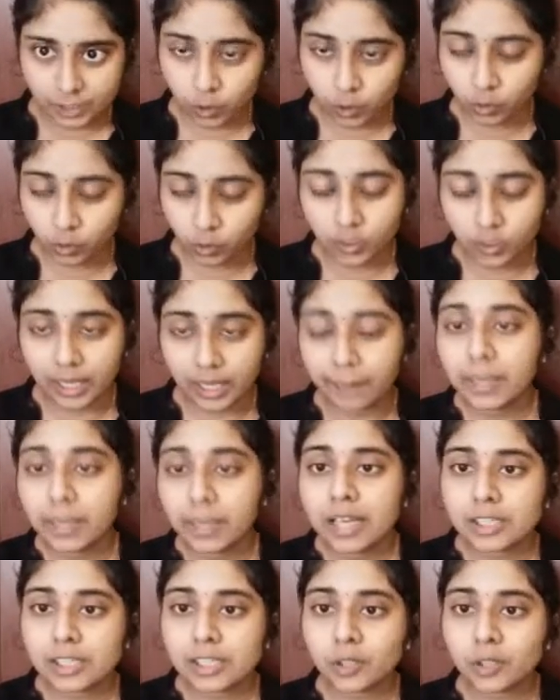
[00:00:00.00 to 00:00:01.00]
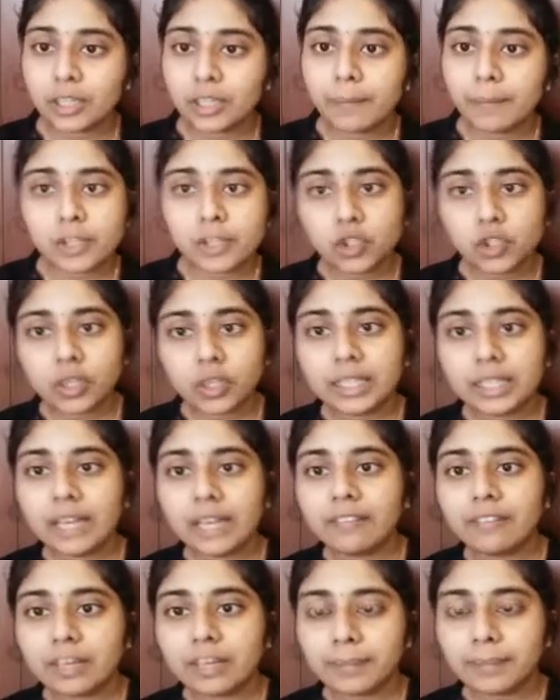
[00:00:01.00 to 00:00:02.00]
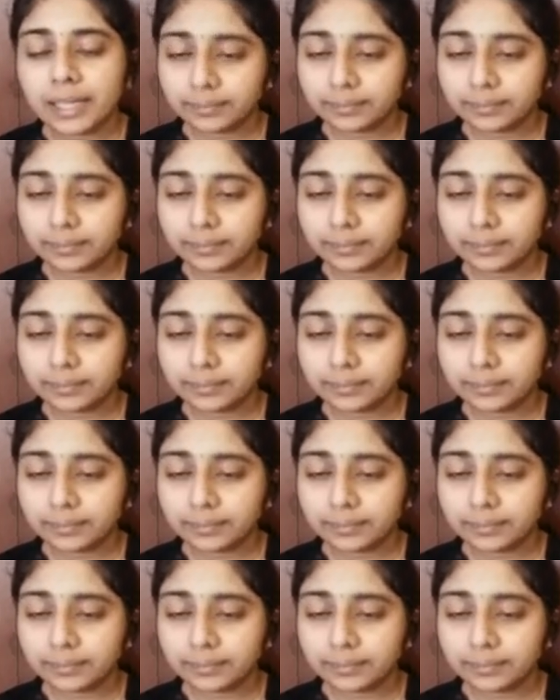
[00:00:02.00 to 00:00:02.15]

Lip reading: Okay, so the maturity will be